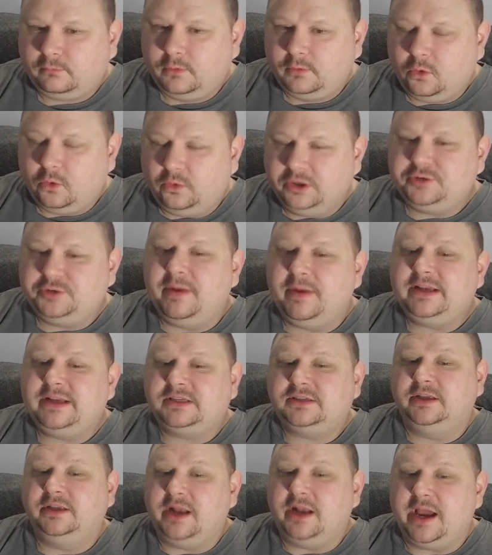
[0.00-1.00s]
which makes
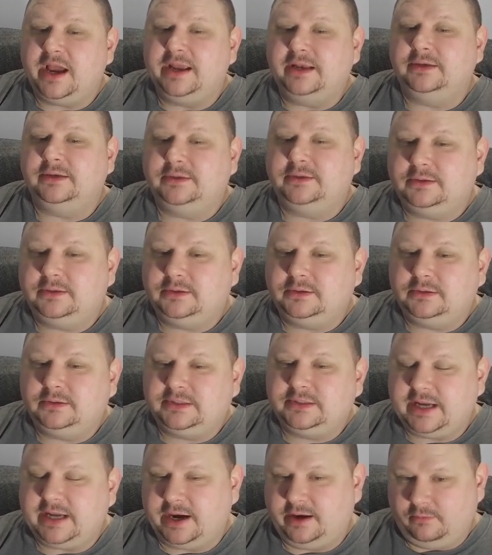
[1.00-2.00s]
the knight
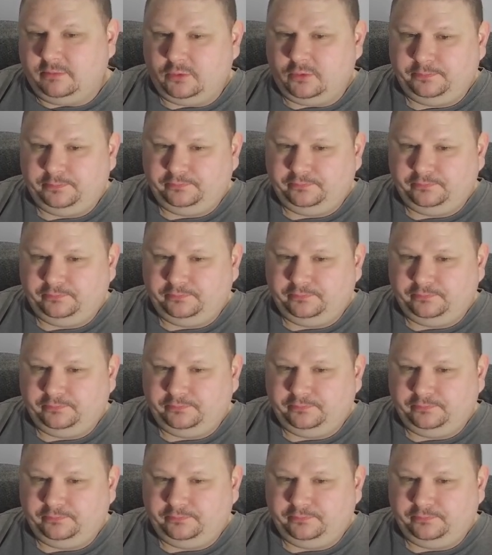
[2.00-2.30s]
terrible.